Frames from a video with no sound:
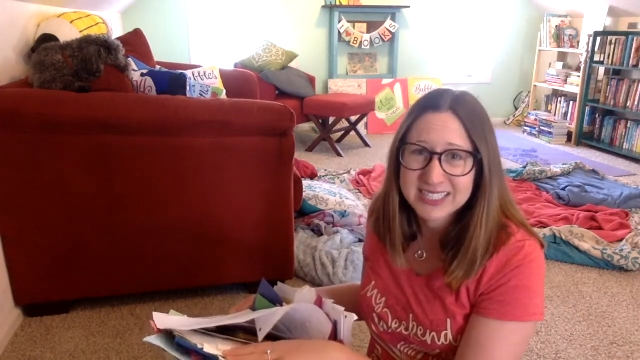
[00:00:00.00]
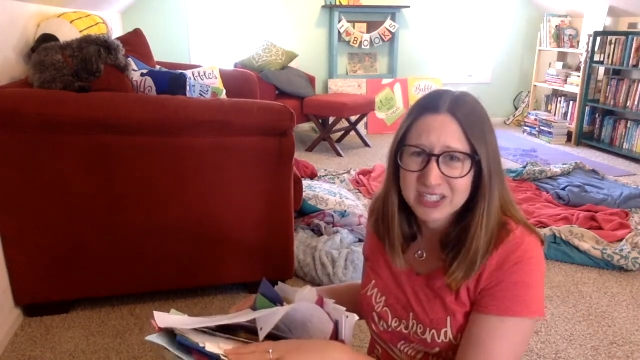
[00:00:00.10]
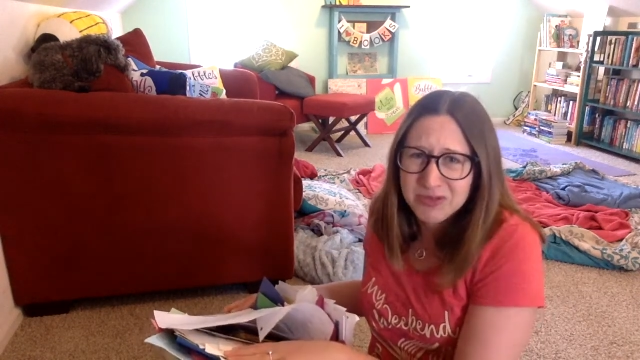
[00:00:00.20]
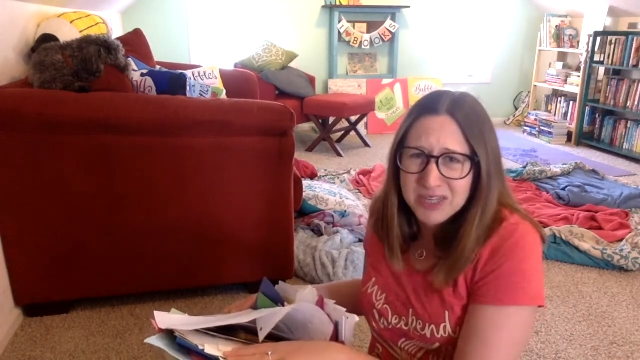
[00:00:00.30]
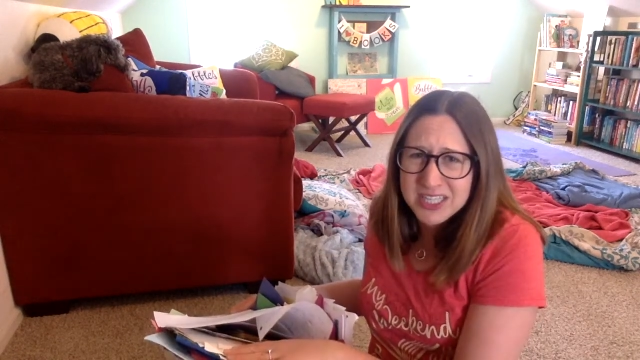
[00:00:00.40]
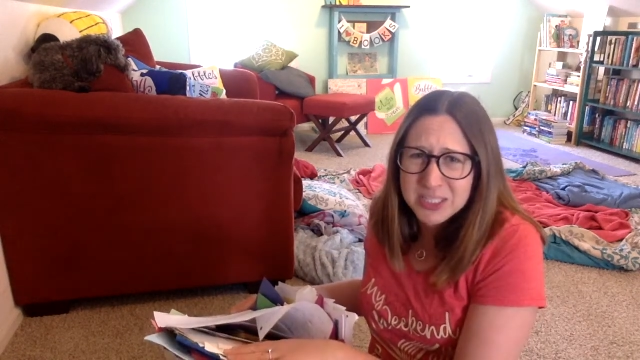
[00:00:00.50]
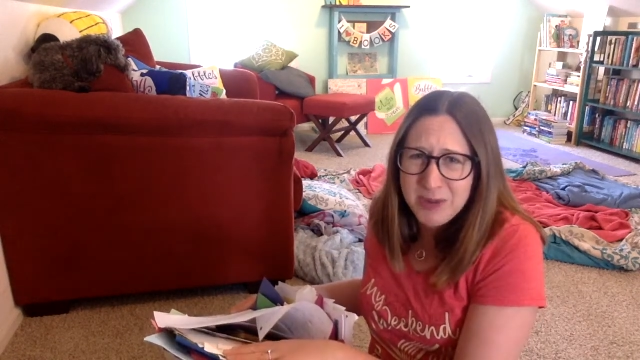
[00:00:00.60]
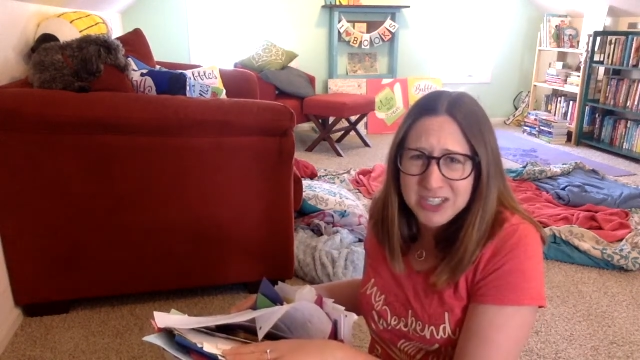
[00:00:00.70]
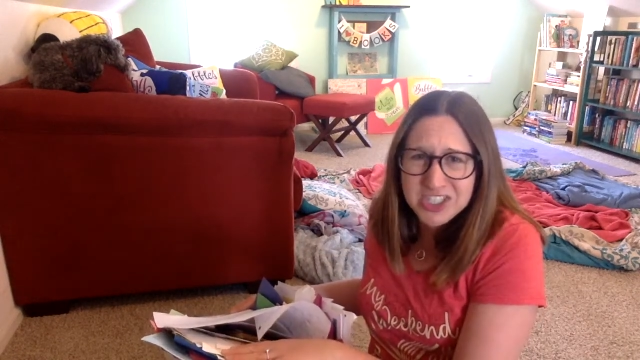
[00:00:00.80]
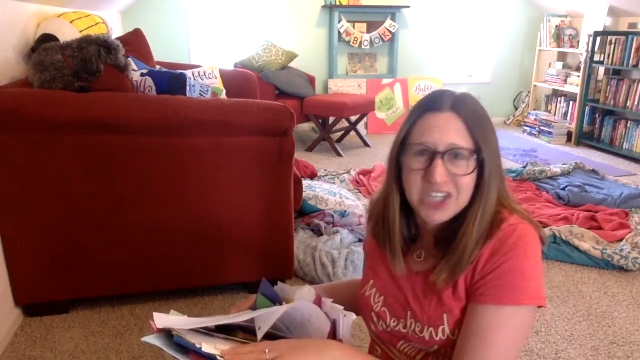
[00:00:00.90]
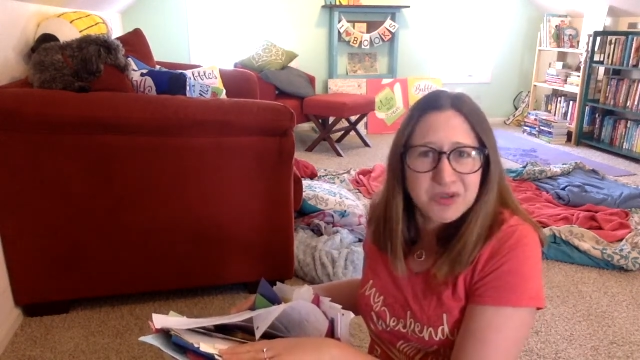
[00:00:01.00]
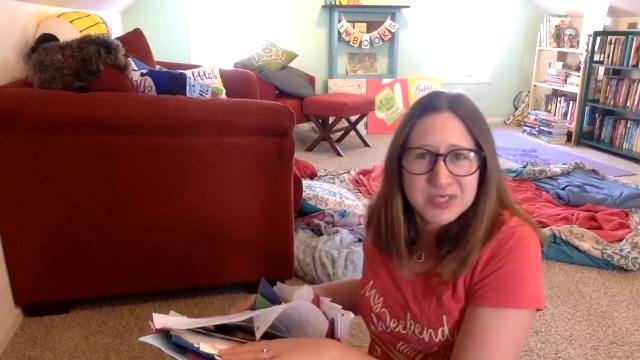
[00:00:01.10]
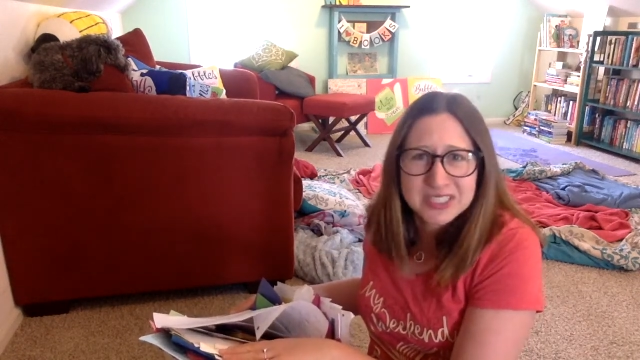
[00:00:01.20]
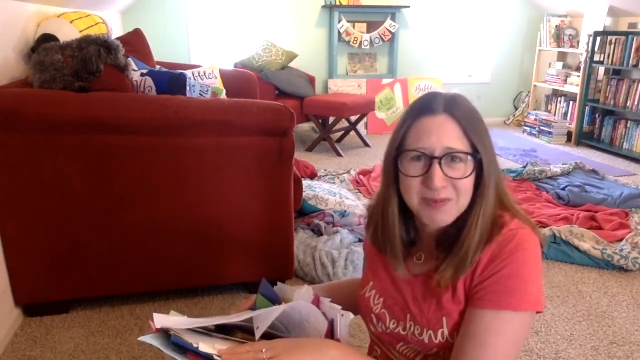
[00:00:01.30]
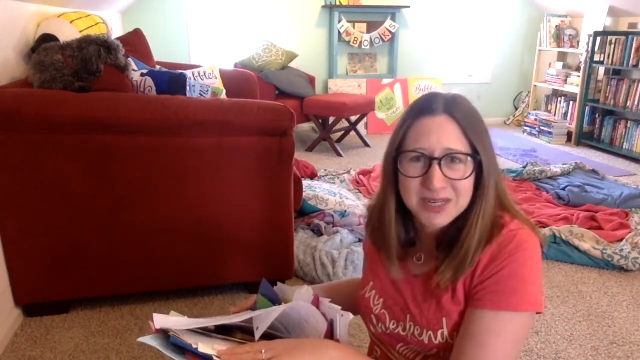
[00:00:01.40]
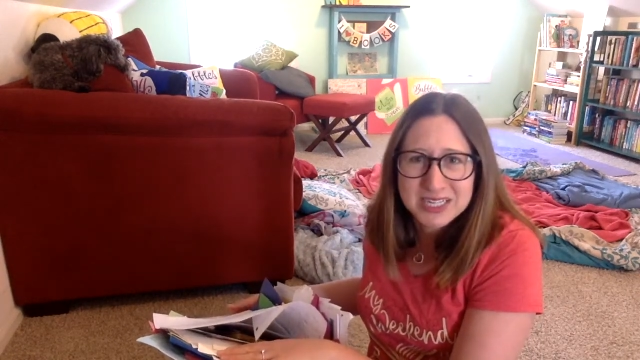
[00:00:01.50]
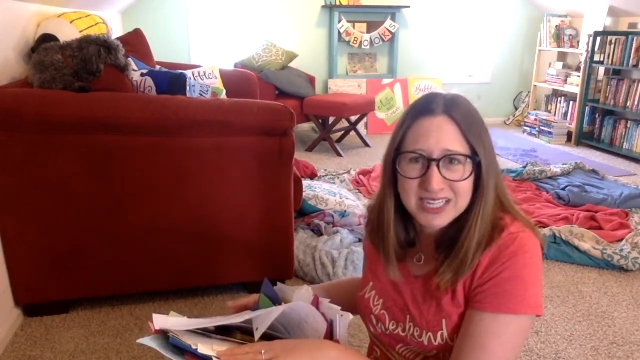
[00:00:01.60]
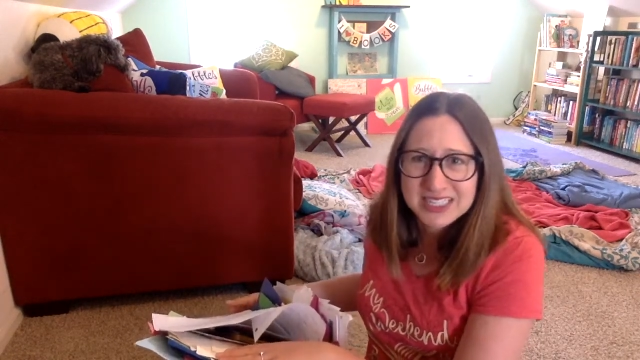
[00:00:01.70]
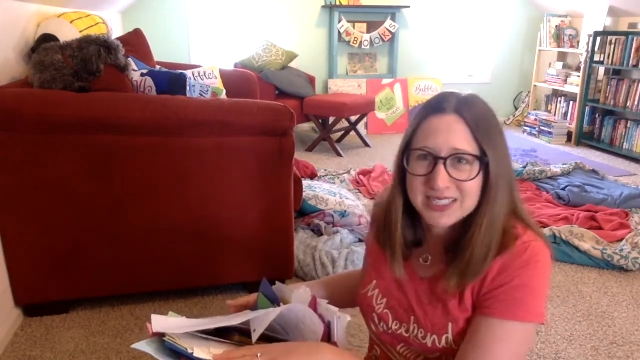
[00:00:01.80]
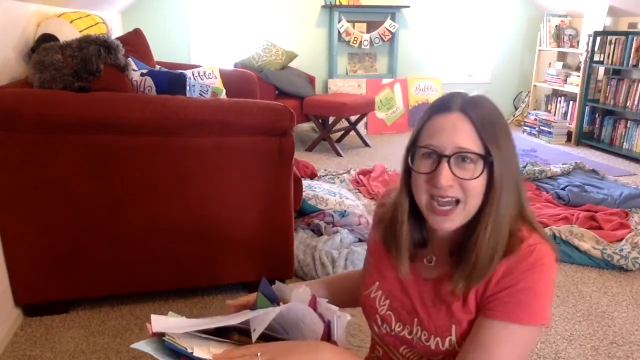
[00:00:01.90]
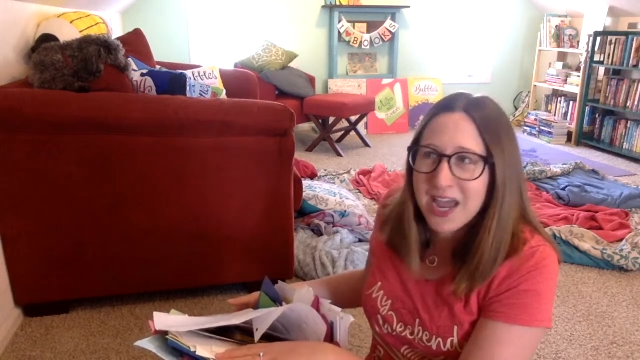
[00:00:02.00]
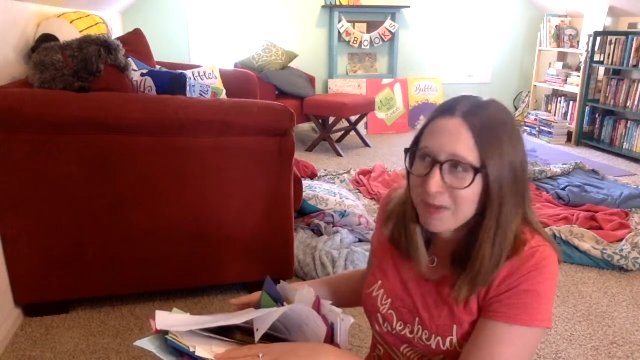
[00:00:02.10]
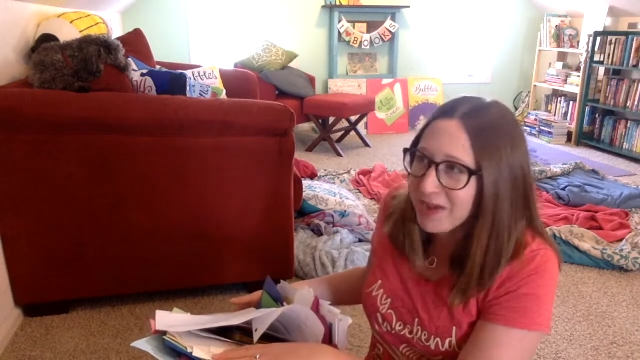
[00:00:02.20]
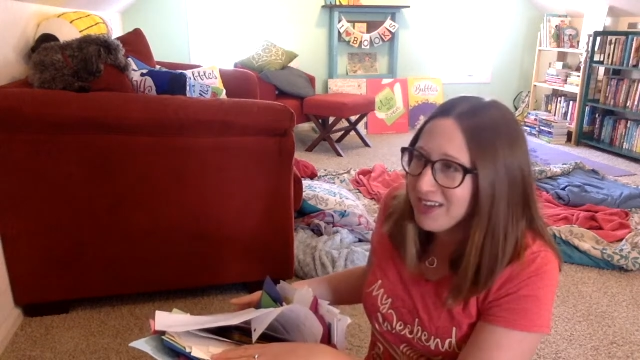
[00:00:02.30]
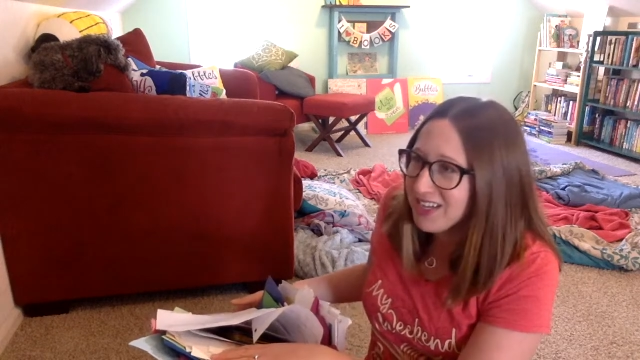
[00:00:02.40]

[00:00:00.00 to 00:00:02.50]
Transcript: it's really special when somebody takes the time